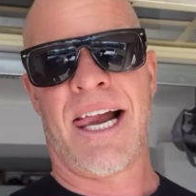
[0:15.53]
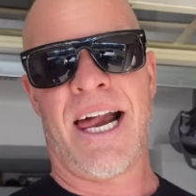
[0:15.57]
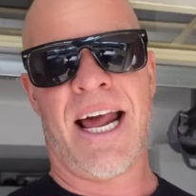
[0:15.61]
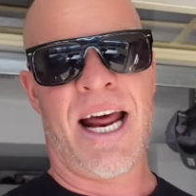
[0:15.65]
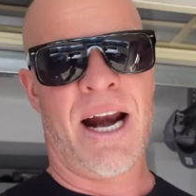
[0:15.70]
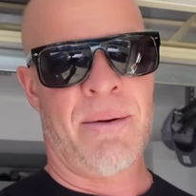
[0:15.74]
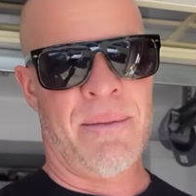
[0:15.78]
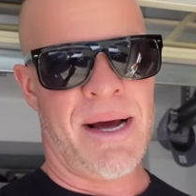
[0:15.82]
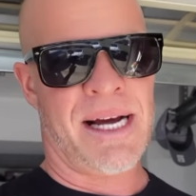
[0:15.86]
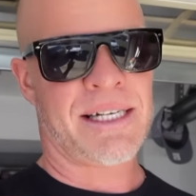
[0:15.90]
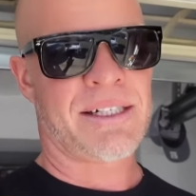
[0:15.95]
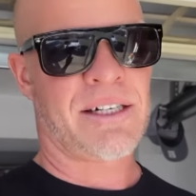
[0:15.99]
And
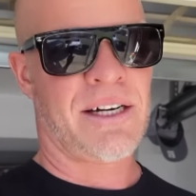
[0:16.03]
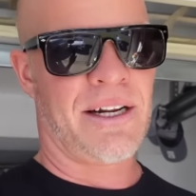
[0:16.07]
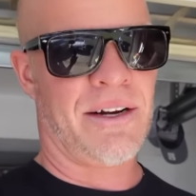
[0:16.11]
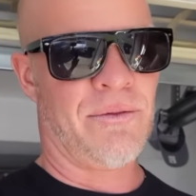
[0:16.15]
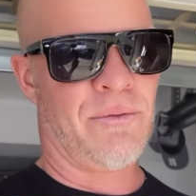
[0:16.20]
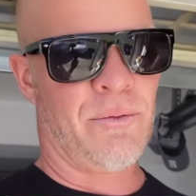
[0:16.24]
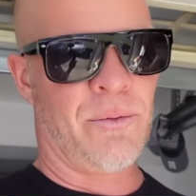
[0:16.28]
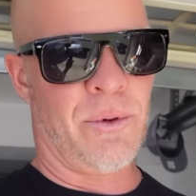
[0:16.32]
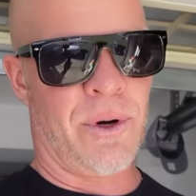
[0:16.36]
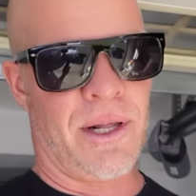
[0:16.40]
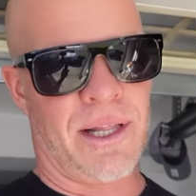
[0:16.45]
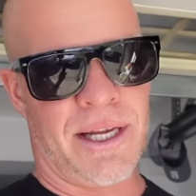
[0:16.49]
I'm actually
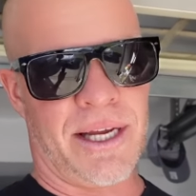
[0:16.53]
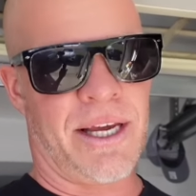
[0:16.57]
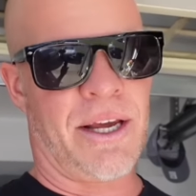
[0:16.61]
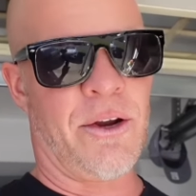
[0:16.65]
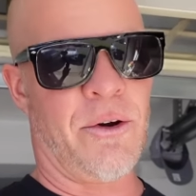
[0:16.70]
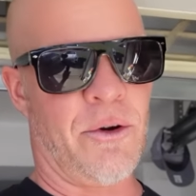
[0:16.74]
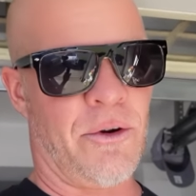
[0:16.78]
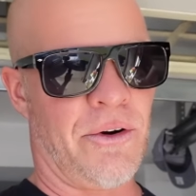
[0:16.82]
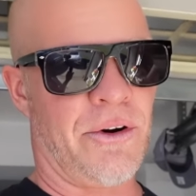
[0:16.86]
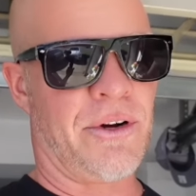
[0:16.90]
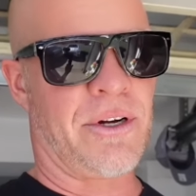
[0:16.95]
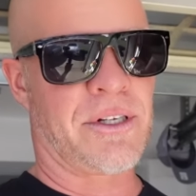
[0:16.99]
really
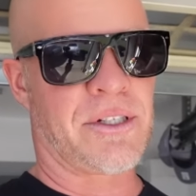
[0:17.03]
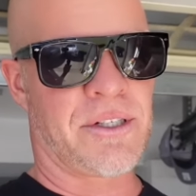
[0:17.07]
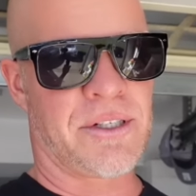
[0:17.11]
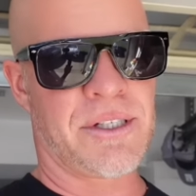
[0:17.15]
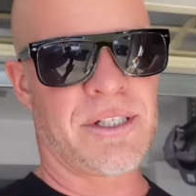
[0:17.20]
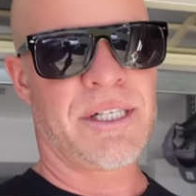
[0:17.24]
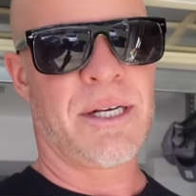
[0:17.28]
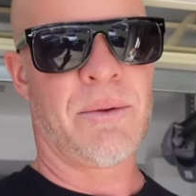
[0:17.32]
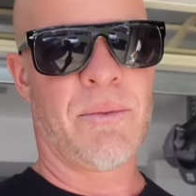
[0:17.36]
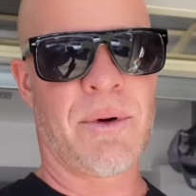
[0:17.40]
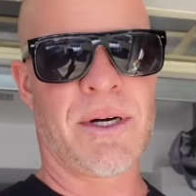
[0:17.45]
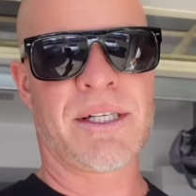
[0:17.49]
curious to
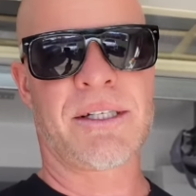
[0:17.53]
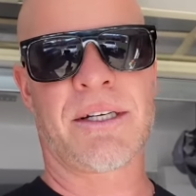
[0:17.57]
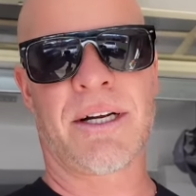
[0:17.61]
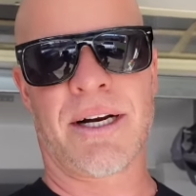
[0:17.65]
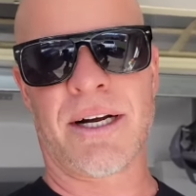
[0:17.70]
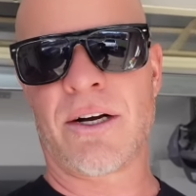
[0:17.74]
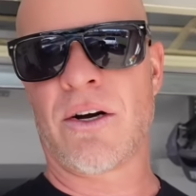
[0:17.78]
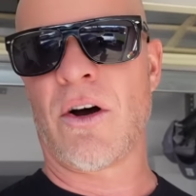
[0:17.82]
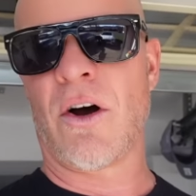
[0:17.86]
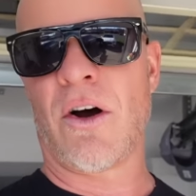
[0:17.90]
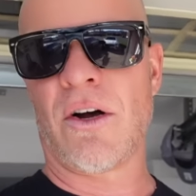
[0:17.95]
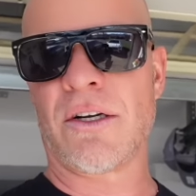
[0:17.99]
see what it's going
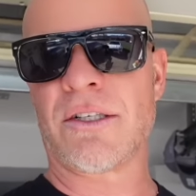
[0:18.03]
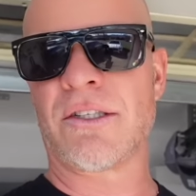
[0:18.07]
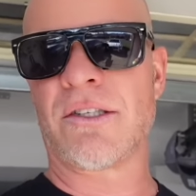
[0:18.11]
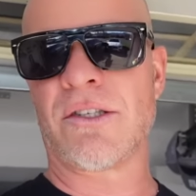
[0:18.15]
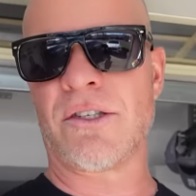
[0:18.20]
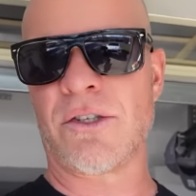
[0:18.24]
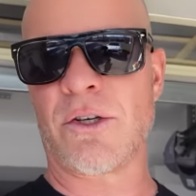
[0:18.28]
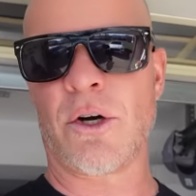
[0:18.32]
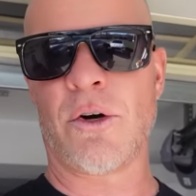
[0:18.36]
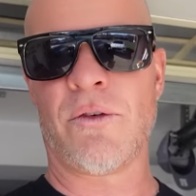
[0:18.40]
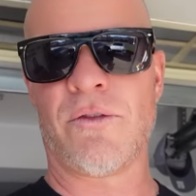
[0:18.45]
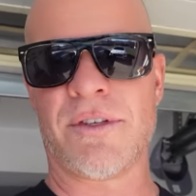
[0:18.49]
to cost to
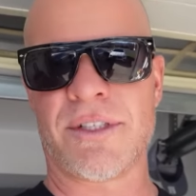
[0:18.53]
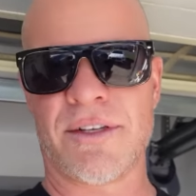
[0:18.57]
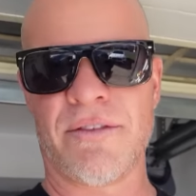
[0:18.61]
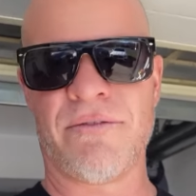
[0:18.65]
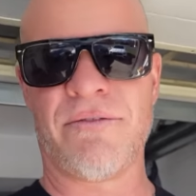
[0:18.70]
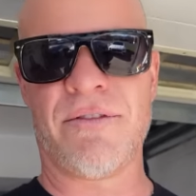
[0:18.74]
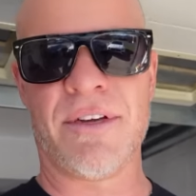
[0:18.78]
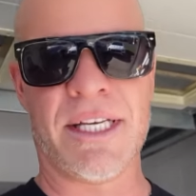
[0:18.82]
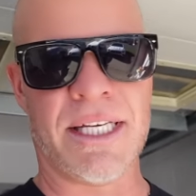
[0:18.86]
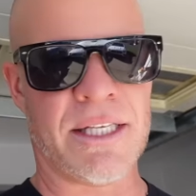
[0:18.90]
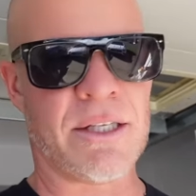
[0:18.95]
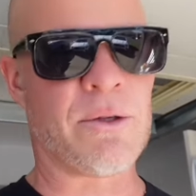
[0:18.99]
service a
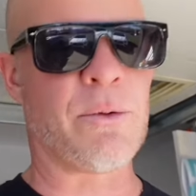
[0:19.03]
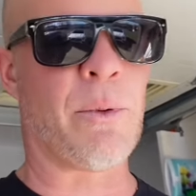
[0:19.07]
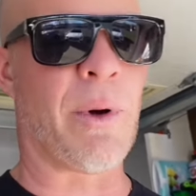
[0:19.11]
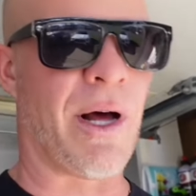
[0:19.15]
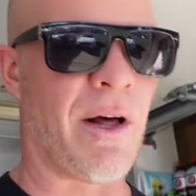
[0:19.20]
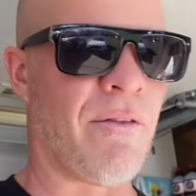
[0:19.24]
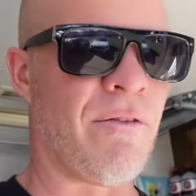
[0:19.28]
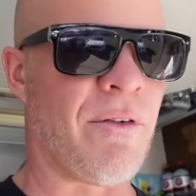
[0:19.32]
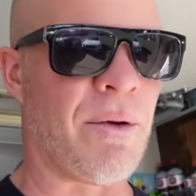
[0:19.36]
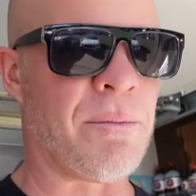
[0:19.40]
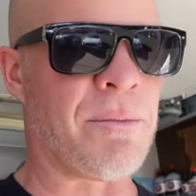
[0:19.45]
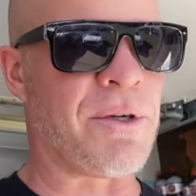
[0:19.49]
V
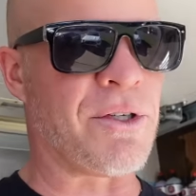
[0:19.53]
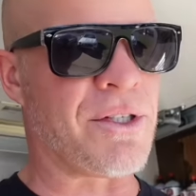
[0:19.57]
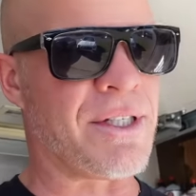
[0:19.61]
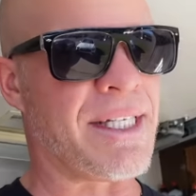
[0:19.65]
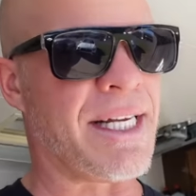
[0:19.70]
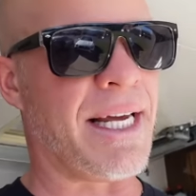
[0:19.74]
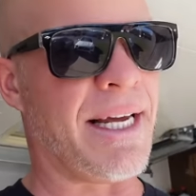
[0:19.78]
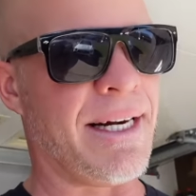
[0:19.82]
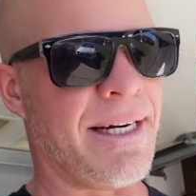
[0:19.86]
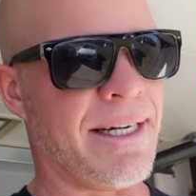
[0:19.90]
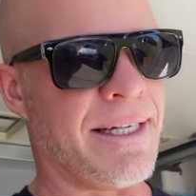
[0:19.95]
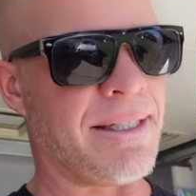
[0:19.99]
twelve
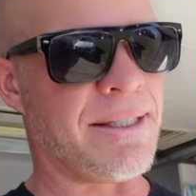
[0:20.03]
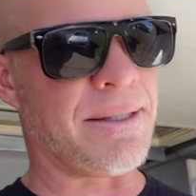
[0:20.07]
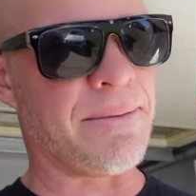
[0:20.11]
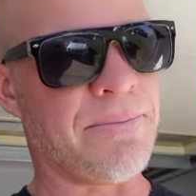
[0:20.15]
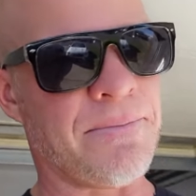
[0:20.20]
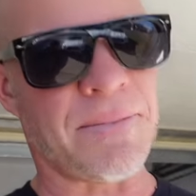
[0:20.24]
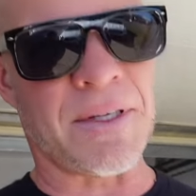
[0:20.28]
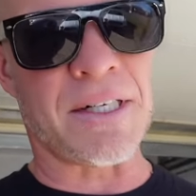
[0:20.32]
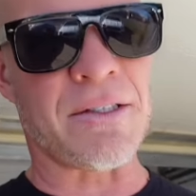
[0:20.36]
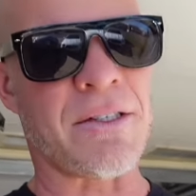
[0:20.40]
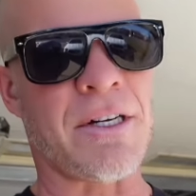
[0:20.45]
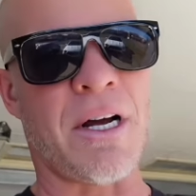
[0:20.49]
Mercedes.
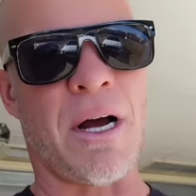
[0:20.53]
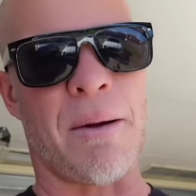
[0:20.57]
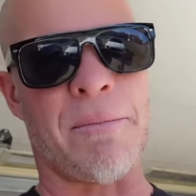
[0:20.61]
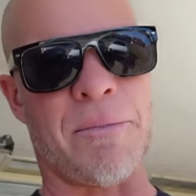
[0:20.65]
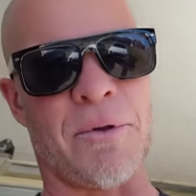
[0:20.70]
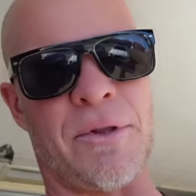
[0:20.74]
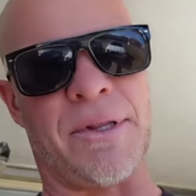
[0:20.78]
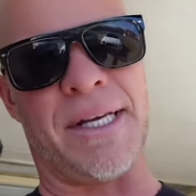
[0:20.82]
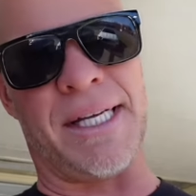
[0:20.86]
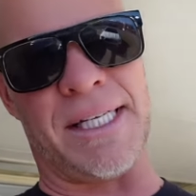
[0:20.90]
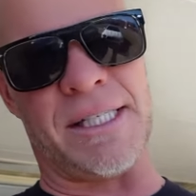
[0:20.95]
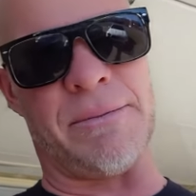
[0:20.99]
There's a couple
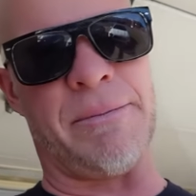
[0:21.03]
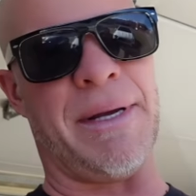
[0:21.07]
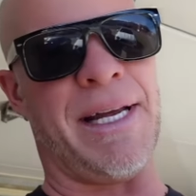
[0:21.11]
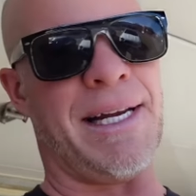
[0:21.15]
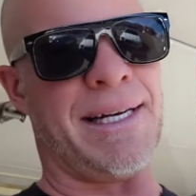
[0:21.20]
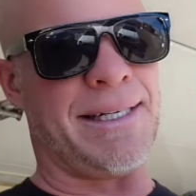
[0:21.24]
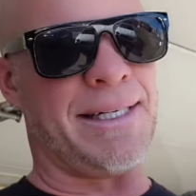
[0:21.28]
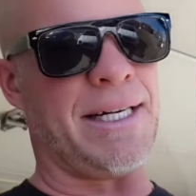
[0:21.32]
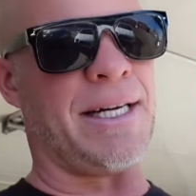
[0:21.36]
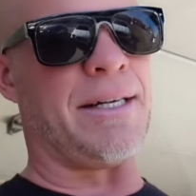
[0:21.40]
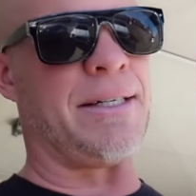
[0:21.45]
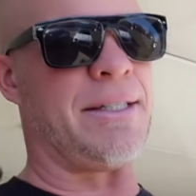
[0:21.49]
things being
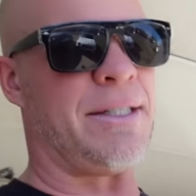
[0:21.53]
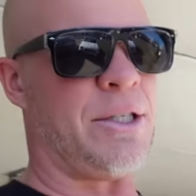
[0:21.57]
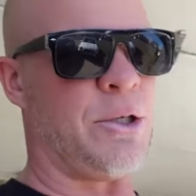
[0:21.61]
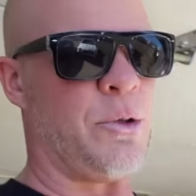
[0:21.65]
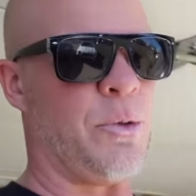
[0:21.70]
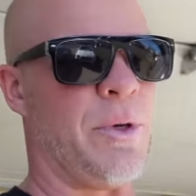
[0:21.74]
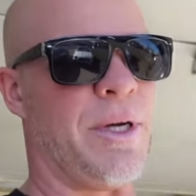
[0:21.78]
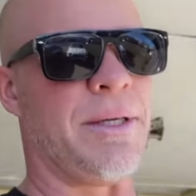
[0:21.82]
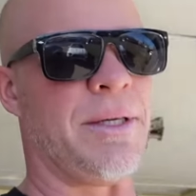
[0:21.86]
done to